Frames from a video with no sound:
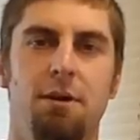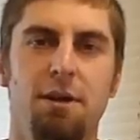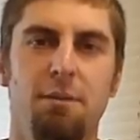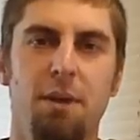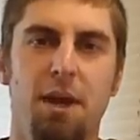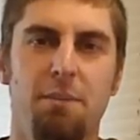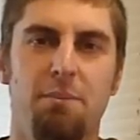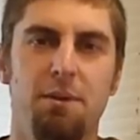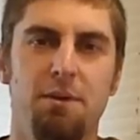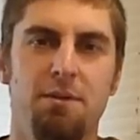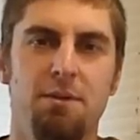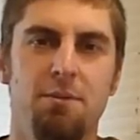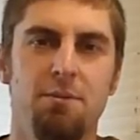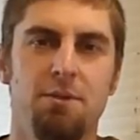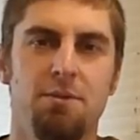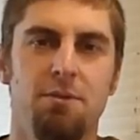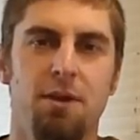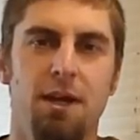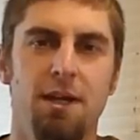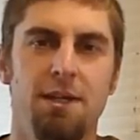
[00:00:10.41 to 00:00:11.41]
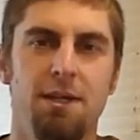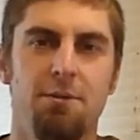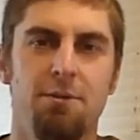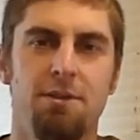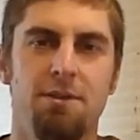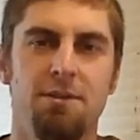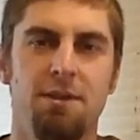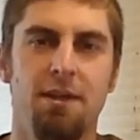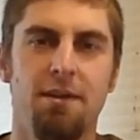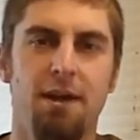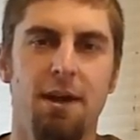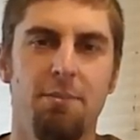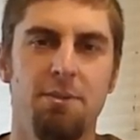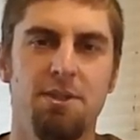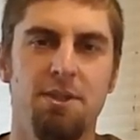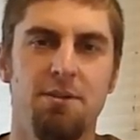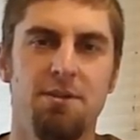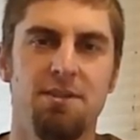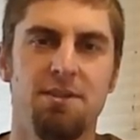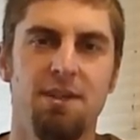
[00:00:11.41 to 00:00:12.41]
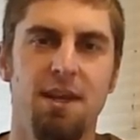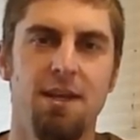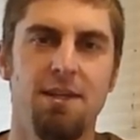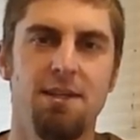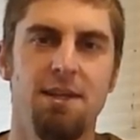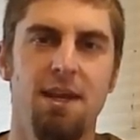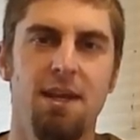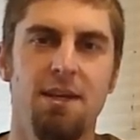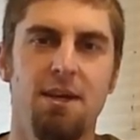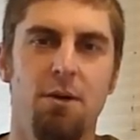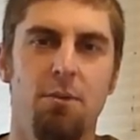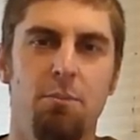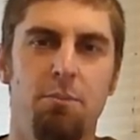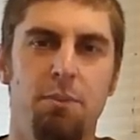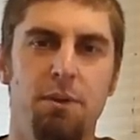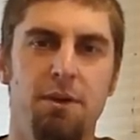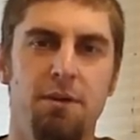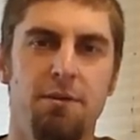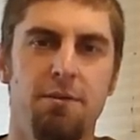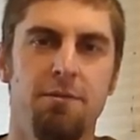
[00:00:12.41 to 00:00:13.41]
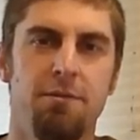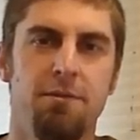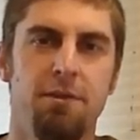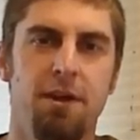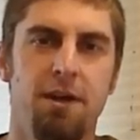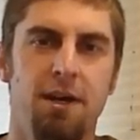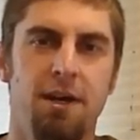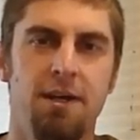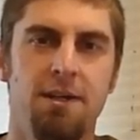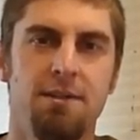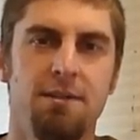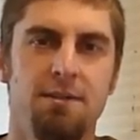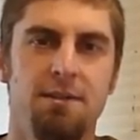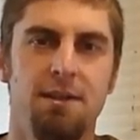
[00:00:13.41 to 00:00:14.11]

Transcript: Welcome back, YouTubers. Ryan here with another episode of San Diego Beer Vlog.